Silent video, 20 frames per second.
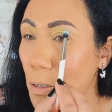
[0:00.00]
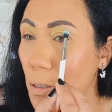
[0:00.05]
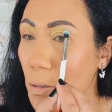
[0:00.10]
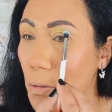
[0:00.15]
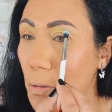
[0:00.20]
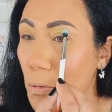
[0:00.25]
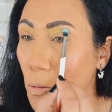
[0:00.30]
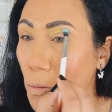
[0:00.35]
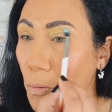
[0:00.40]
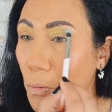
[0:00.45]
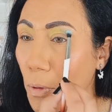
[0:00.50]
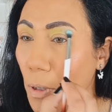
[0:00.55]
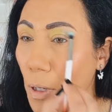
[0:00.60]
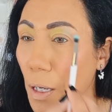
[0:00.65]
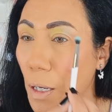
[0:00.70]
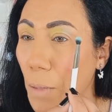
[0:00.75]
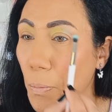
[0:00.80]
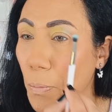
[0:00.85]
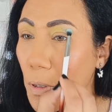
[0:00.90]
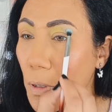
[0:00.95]
see what
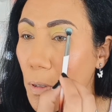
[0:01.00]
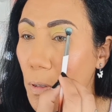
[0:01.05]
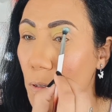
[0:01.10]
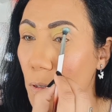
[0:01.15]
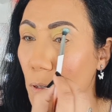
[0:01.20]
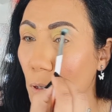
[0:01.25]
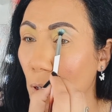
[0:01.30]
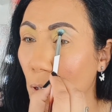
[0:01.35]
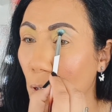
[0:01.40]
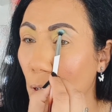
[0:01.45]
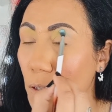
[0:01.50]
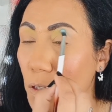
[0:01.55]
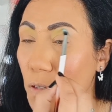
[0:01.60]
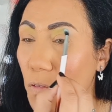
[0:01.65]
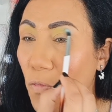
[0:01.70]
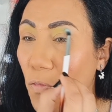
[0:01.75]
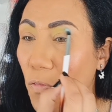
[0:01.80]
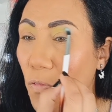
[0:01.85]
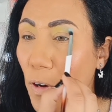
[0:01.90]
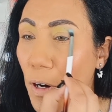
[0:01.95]
happens.
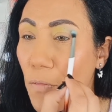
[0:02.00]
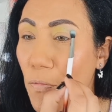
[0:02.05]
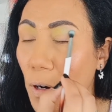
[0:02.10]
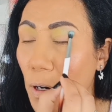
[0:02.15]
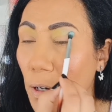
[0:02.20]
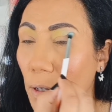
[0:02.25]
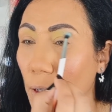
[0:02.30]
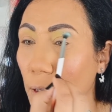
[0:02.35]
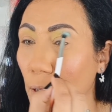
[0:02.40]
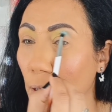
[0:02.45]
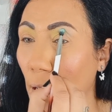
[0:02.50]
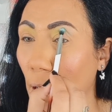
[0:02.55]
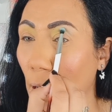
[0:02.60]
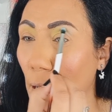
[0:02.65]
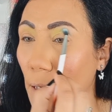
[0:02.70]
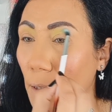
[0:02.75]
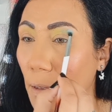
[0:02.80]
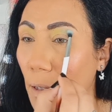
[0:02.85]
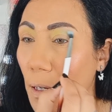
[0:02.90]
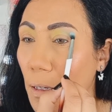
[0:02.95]
It's very, very
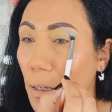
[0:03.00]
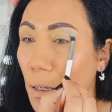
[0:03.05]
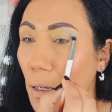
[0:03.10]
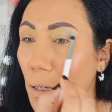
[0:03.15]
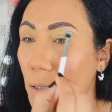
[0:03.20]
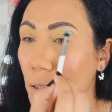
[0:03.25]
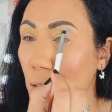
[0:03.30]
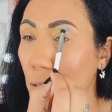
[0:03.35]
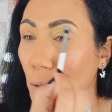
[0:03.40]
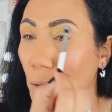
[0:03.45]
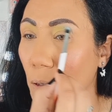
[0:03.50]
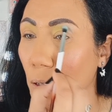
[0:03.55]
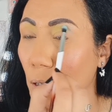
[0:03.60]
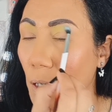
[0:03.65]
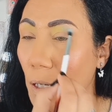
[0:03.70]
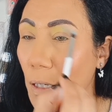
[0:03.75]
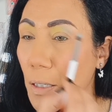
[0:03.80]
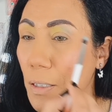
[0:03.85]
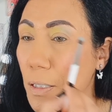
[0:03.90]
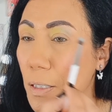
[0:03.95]
light. Like, it's a
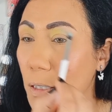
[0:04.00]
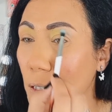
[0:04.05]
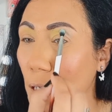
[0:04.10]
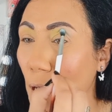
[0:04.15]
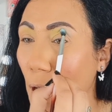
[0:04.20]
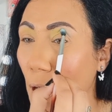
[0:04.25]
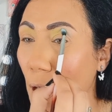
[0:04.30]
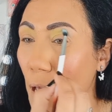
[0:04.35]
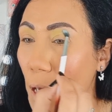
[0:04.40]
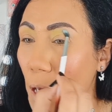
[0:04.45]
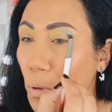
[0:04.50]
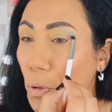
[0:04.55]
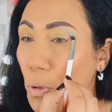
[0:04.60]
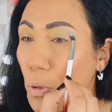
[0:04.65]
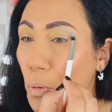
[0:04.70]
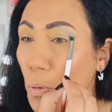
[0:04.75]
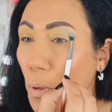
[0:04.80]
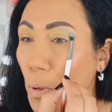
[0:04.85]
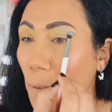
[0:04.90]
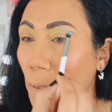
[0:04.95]
sky
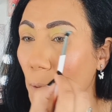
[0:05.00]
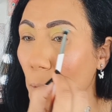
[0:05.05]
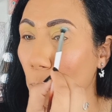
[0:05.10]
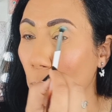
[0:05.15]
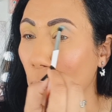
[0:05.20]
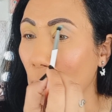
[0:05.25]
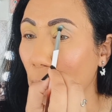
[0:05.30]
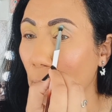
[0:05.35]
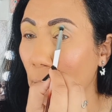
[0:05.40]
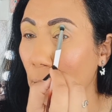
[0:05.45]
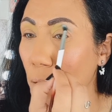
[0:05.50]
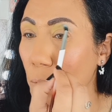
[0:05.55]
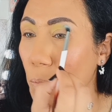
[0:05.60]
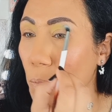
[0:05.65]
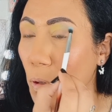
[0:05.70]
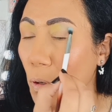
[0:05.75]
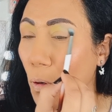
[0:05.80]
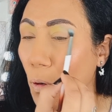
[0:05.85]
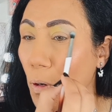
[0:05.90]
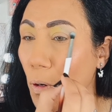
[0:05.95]
blue in the pan,
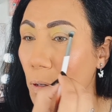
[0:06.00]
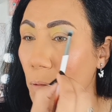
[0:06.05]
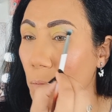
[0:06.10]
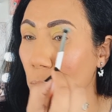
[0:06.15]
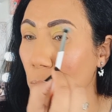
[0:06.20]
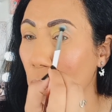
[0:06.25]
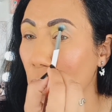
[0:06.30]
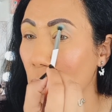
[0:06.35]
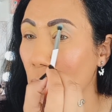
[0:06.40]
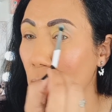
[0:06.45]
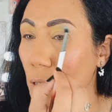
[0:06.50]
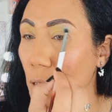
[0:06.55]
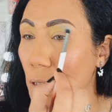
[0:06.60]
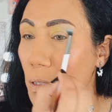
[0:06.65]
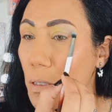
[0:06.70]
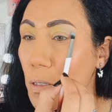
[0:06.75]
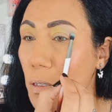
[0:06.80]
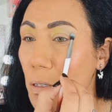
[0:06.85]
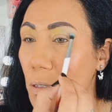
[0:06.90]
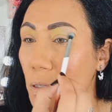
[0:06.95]
but on me,
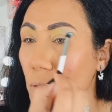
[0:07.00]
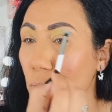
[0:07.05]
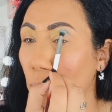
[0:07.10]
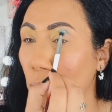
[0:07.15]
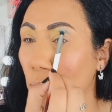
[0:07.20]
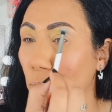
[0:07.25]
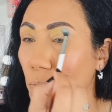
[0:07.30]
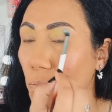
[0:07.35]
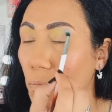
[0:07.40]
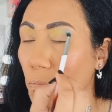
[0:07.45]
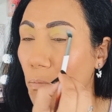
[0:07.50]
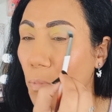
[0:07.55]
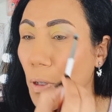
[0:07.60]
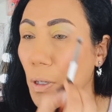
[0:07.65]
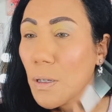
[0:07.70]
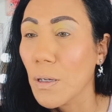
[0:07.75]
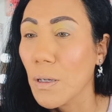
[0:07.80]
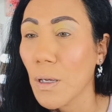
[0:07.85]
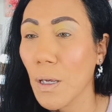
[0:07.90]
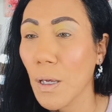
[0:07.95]
it's just
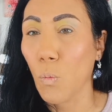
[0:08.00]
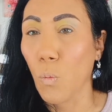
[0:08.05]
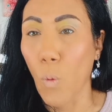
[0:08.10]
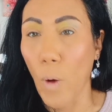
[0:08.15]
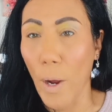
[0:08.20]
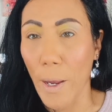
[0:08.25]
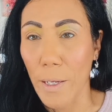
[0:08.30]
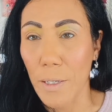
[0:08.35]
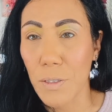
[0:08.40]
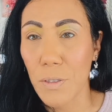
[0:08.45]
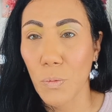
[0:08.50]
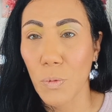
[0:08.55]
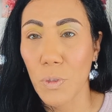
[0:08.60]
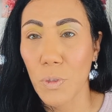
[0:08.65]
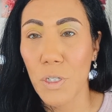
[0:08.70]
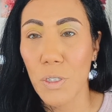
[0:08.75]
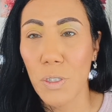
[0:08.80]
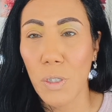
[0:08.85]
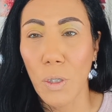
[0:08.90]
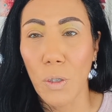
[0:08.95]
like white
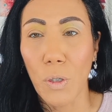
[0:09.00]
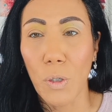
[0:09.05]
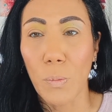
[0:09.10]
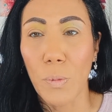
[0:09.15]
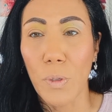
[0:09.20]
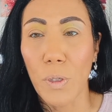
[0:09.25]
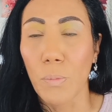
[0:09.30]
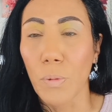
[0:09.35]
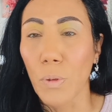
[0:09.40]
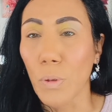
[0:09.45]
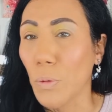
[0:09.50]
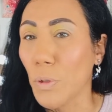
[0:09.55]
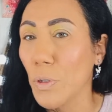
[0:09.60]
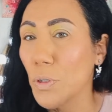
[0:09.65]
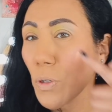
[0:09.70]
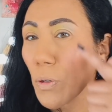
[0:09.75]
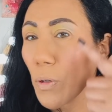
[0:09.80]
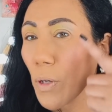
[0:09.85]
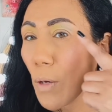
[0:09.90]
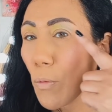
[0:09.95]
with just a little bit of
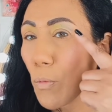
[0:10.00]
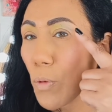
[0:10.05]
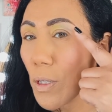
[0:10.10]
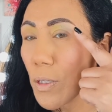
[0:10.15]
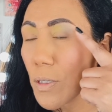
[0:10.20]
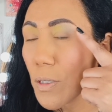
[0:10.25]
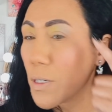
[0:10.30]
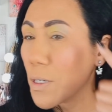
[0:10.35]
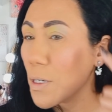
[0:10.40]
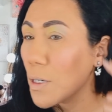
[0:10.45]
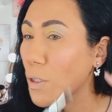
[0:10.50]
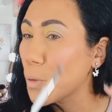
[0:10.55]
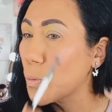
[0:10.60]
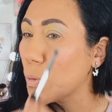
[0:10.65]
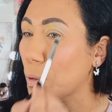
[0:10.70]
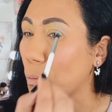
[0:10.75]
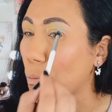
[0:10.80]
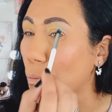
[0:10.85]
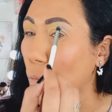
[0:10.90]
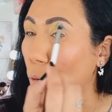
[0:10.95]
blueness. Okay, we can see it a
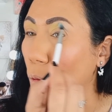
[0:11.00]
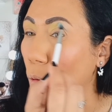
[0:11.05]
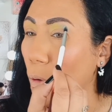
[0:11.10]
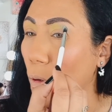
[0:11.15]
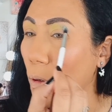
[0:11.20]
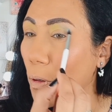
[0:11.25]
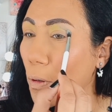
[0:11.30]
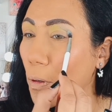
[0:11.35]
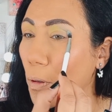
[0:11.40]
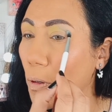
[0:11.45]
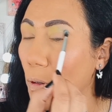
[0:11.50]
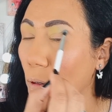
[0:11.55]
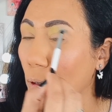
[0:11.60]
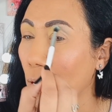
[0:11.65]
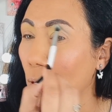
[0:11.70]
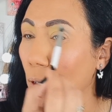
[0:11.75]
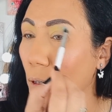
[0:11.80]
little bit more.